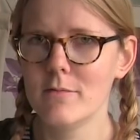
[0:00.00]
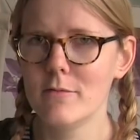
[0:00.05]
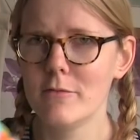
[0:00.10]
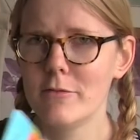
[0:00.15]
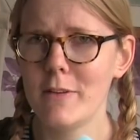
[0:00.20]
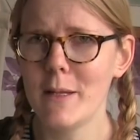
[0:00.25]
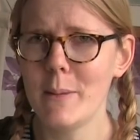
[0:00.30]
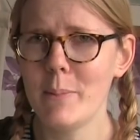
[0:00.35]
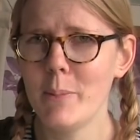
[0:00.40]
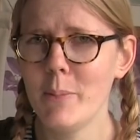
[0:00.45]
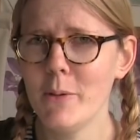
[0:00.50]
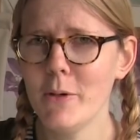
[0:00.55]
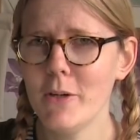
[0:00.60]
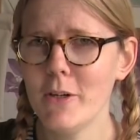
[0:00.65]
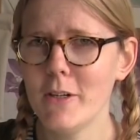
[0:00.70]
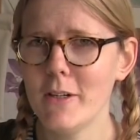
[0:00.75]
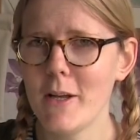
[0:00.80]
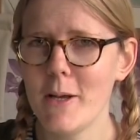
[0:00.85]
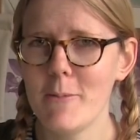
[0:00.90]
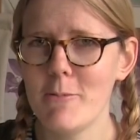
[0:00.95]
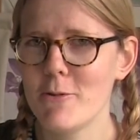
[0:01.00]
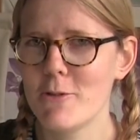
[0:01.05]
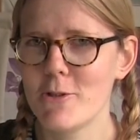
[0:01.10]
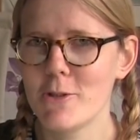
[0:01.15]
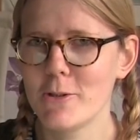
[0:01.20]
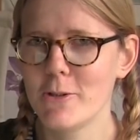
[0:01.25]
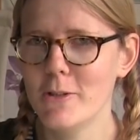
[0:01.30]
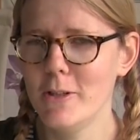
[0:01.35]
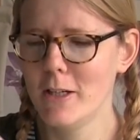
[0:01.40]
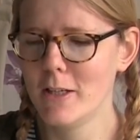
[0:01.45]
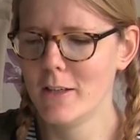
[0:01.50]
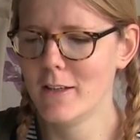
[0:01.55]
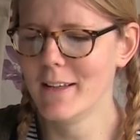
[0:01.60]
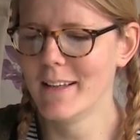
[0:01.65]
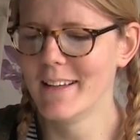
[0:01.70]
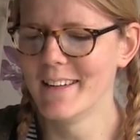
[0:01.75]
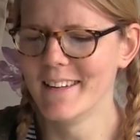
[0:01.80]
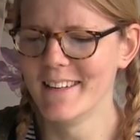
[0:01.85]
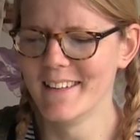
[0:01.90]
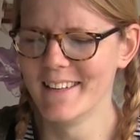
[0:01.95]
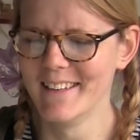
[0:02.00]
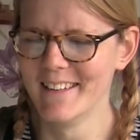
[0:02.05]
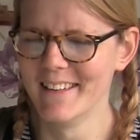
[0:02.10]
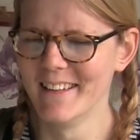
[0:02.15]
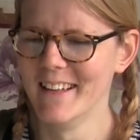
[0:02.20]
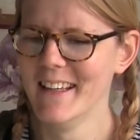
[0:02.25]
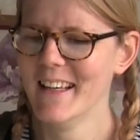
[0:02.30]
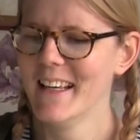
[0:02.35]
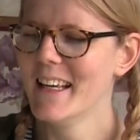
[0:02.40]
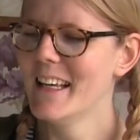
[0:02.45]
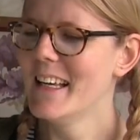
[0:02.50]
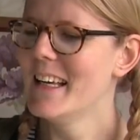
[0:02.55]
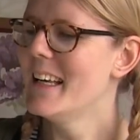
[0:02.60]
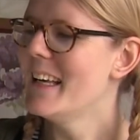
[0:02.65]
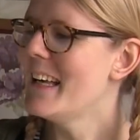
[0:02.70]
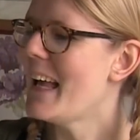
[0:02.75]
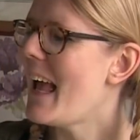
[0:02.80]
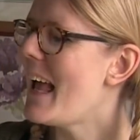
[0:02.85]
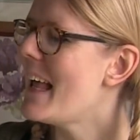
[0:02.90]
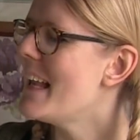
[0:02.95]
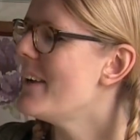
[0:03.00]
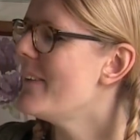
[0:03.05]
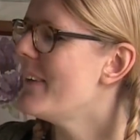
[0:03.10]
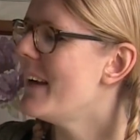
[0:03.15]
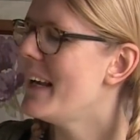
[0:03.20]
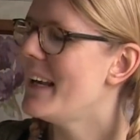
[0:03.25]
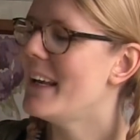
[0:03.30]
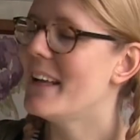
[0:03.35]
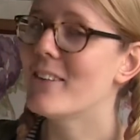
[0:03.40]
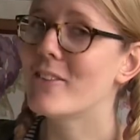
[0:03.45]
Flip book? I'm not sure. Anyway,